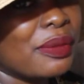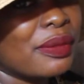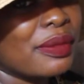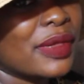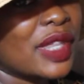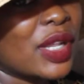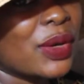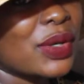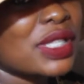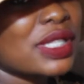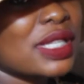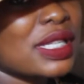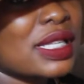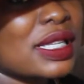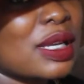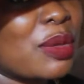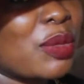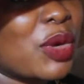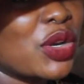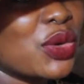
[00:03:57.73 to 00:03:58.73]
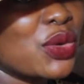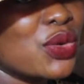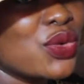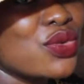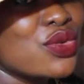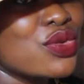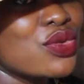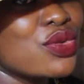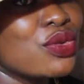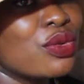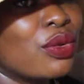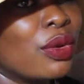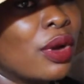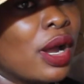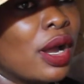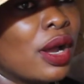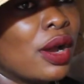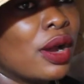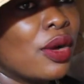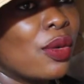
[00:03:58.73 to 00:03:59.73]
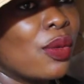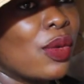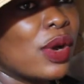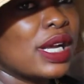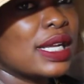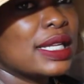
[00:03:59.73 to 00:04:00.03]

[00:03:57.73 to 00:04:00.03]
There was just someone who was